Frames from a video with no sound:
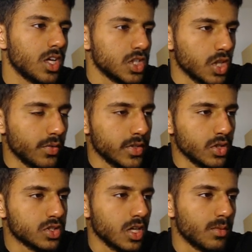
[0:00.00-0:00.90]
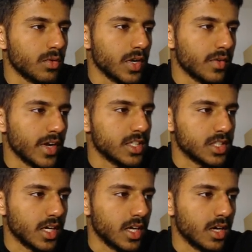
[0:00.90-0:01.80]
So if we do some
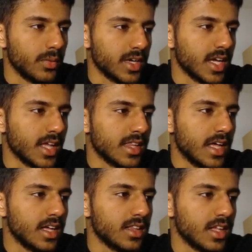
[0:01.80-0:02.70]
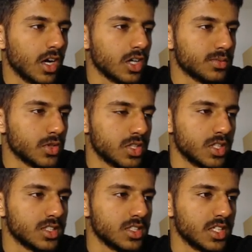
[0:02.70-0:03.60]
rearranging here, we can get that the Young's
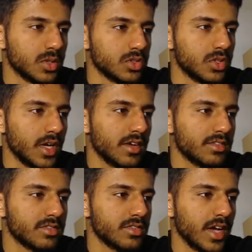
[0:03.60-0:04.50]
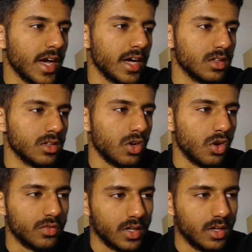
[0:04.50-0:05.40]
modulus is equal to FL
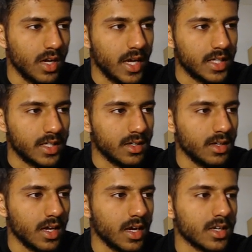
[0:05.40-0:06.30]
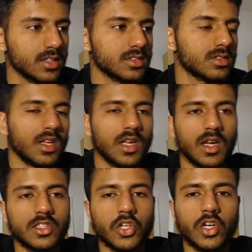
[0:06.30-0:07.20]
over AX. Now
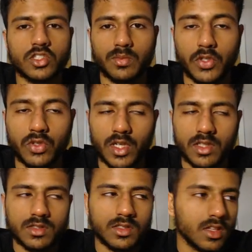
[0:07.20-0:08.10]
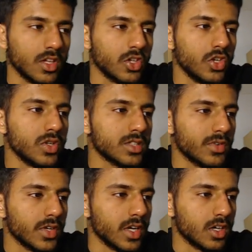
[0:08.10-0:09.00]
let's look at some units. The units for
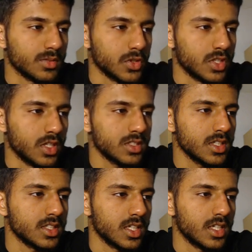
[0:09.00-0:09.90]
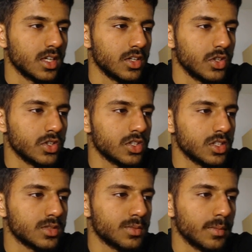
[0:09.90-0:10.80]
Young's modulus is in
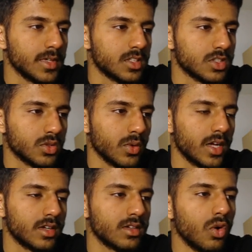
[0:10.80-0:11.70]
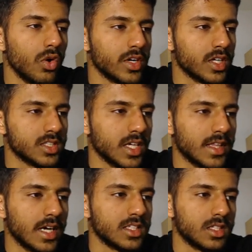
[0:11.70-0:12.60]
newtons per meter squared, or you could say
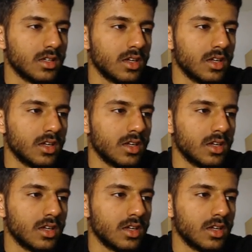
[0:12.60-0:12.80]
that is in